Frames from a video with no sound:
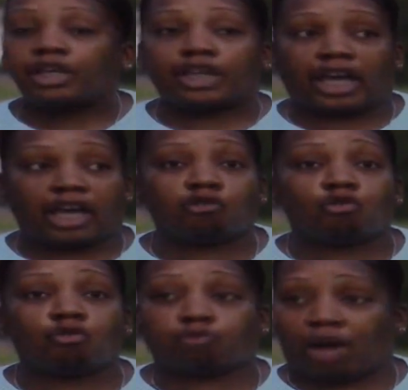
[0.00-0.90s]
Can
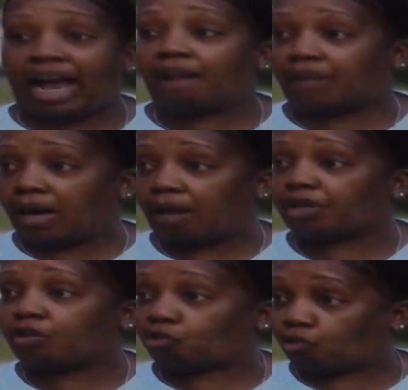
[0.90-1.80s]
you drive up
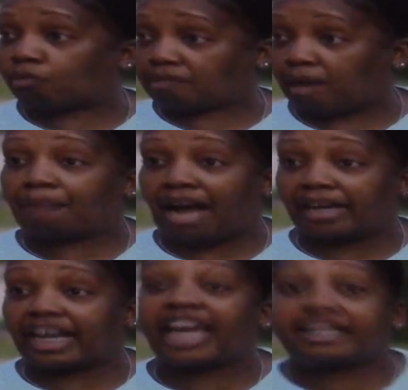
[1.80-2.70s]
and shoot
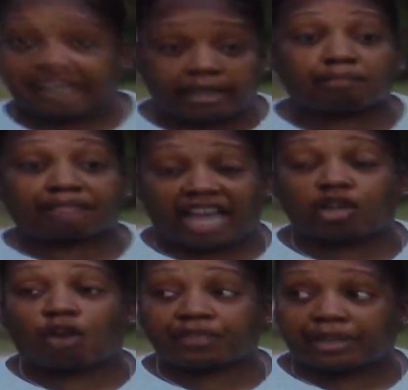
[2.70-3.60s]
somebody and then
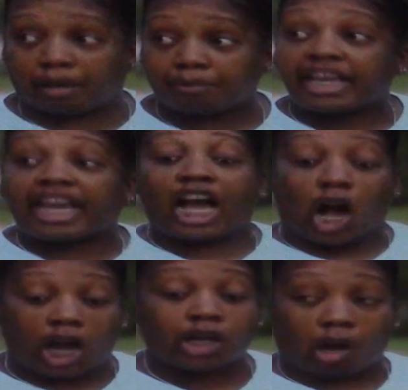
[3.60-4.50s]
stand over them and
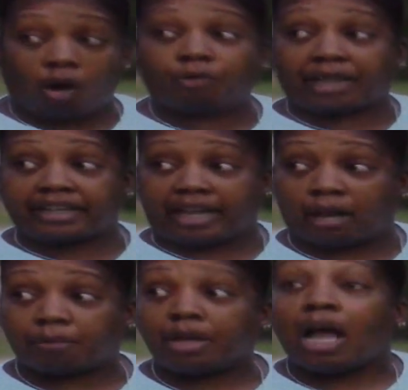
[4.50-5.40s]
unload in
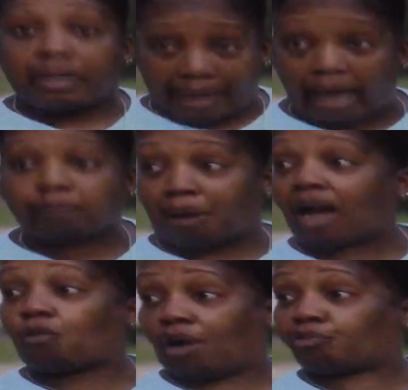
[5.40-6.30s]
them? That's
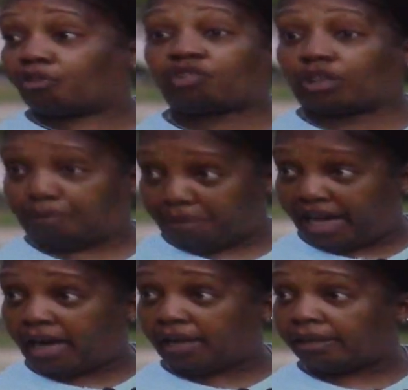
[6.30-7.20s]
my question to the
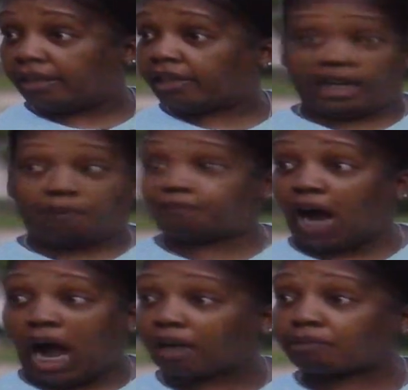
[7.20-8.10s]
mayor, Kim
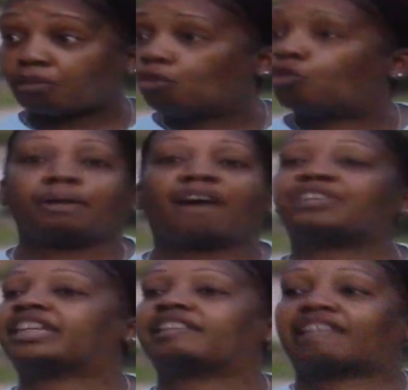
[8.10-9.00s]
Foxx,
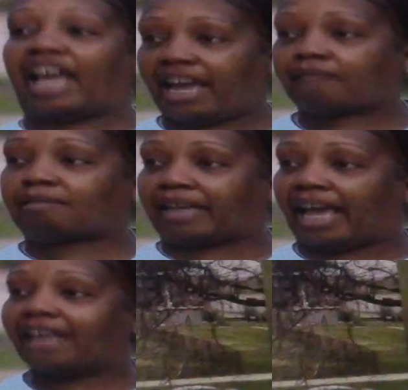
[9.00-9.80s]
whomever needs to answer that.